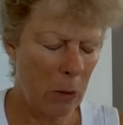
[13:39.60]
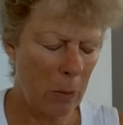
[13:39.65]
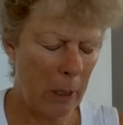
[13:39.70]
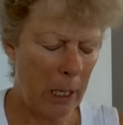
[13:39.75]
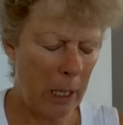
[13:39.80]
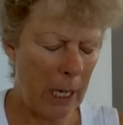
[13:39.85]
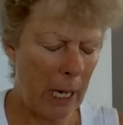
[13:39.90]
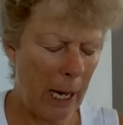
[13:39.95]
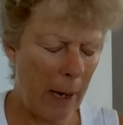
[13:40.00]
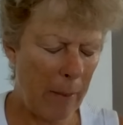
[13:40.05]
to
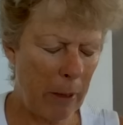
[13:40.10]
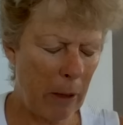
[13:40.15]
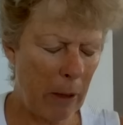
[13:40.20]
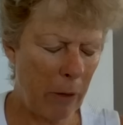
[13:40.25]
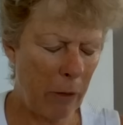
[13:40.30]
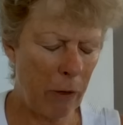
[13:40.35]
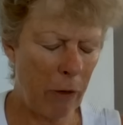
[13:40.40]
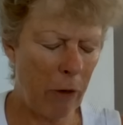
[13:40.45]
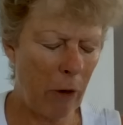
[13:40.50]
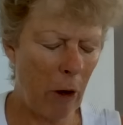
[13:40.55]
be
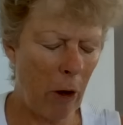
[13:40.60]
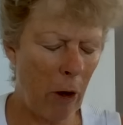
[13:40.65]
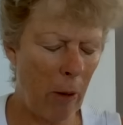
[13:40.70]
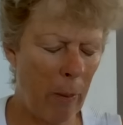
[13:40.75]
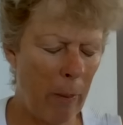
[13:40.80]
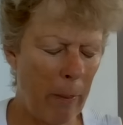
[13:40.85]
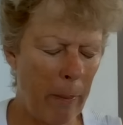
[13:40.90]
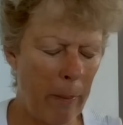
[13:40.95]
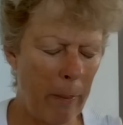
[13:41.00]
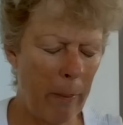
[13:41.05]
coming
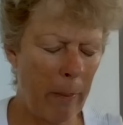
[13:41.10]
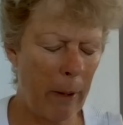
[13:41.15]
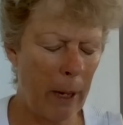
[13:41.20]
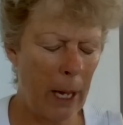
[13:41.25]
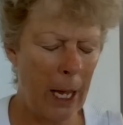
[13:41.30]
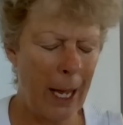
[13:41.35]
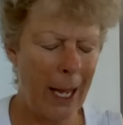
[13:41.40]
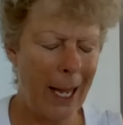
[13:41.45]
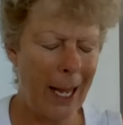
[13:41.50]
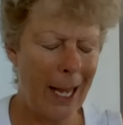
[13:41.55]
from
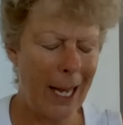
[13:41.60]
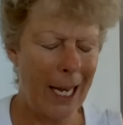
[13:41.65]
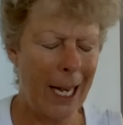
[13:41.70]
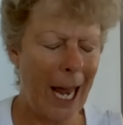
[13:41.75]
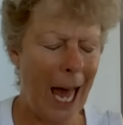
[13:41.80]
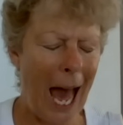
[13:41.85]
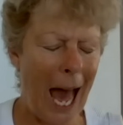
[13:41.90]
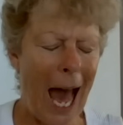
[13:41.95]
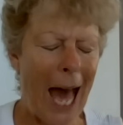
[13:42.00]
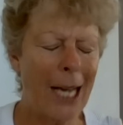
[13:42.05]

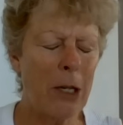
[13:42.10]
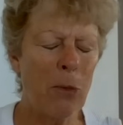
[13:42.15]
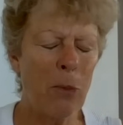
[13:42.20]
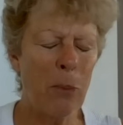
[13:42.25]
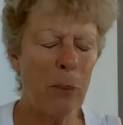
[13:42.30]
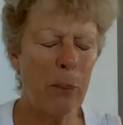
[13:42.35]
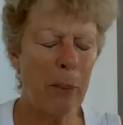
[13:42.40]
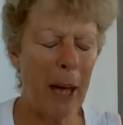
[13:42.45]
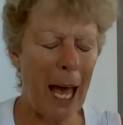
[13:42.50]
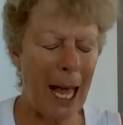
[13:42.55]
an
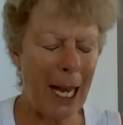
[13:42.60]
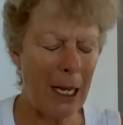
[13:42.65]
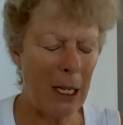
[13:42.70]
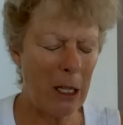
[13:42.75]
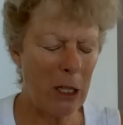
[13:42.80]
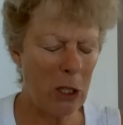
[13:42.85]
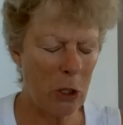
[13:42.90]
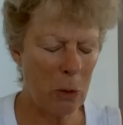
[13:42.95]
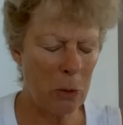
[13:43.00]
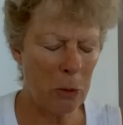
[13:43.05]

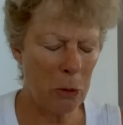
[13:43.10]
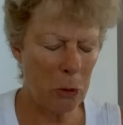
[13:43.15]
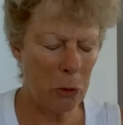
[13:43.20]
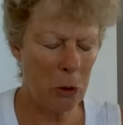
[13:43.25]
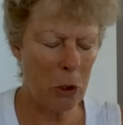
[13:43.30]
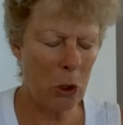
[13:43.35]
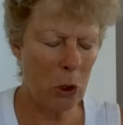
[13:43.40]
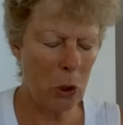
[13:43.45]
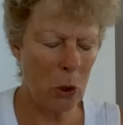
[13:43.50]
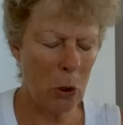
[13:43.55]
unpalatable
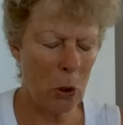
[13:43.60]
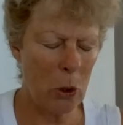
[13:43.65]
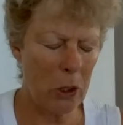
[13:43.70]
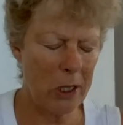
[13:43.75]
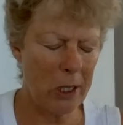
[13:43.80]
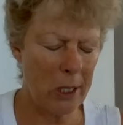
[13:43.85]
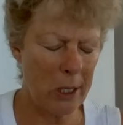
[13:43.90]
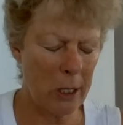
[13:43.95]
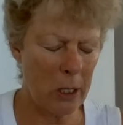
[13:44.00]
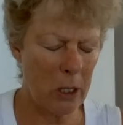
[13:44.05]

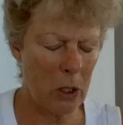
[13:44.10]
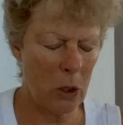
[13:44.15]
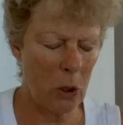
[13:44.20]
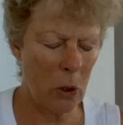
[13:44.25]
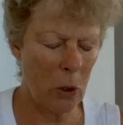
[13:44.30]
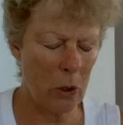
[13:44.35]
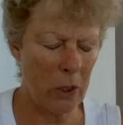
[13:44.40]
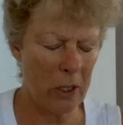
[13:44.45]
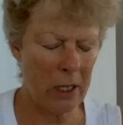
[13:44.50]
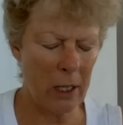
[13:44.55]
source, a
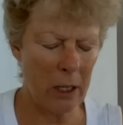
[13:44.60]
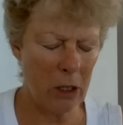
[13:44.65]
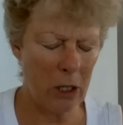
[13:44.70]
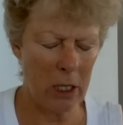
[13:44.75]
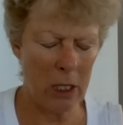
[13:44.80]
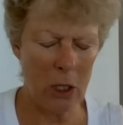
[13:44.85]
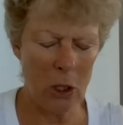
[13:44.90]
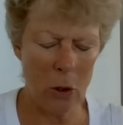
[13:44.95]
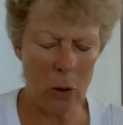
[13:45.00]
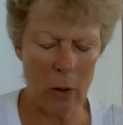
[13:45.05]
source. I'll
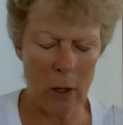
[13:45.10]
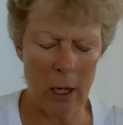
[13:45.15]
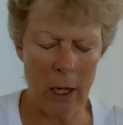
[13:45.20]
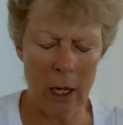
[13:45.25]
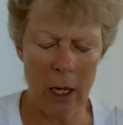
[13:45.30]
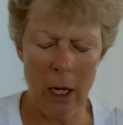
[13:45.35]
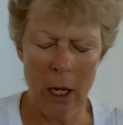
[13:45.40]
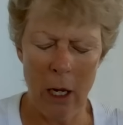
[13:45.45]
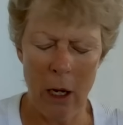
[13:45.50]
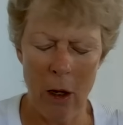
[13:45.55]
just do
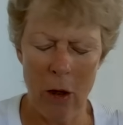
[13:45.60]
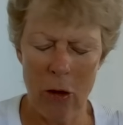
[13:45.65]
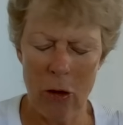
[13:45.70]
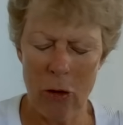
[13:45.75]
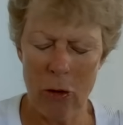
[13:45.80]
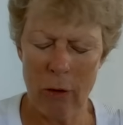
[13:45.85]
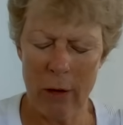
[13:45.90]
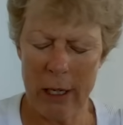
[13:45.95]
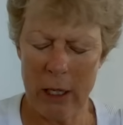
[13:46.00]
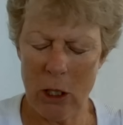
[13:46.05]
a
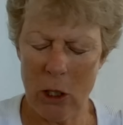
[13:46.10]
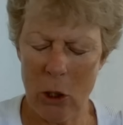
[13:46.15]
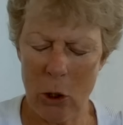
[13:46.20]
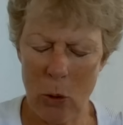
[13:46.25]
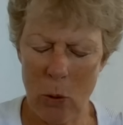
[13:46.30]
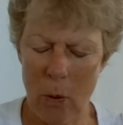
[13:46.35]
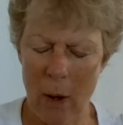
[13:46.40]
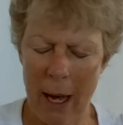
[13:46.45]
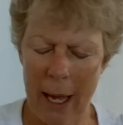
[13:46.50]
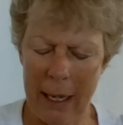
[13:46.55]
3,
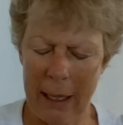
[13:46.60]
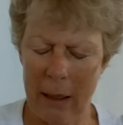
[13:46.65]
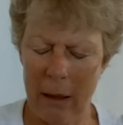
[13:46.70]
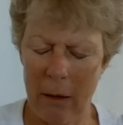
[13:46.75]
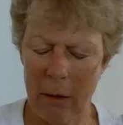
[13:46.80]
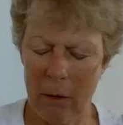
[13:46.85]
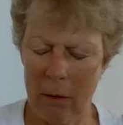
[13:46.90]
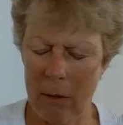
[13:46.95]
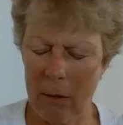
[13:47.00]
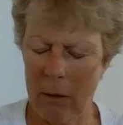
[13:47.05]
2,
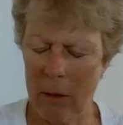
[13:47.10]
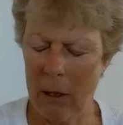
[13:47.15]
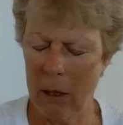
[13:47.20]
1.